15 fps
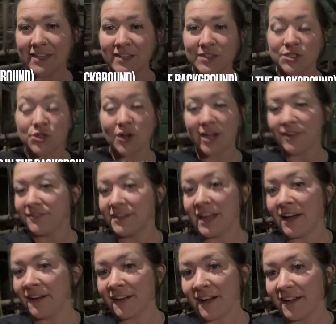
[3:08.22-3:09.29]
So I've
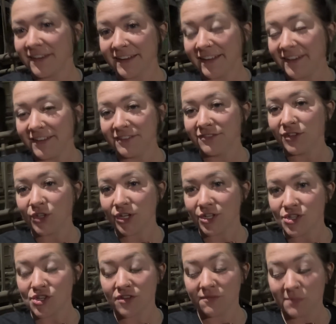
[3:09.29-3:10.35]
not gotten any
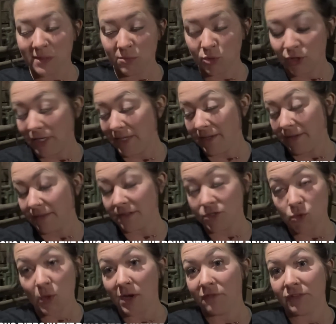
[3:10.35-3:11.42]
footage of me breeding the
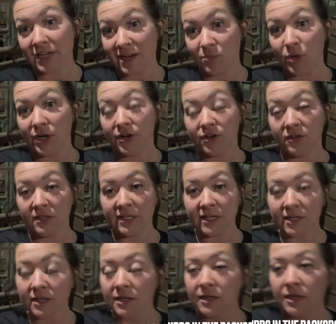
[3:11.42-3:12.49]
12 that I bred
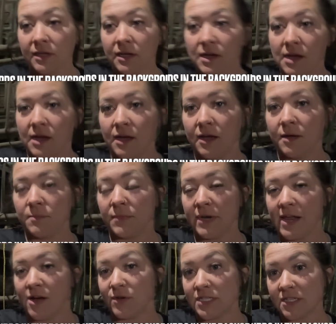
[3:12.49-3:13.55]
earlier, but
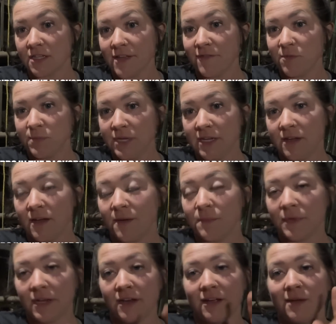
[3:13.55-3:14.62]
now it's 11 p.m.
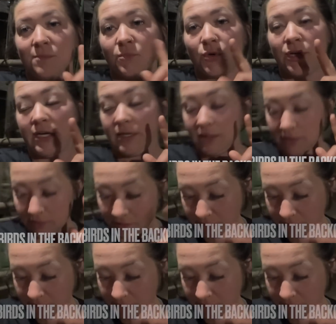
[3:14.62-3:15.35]
and I'm breeding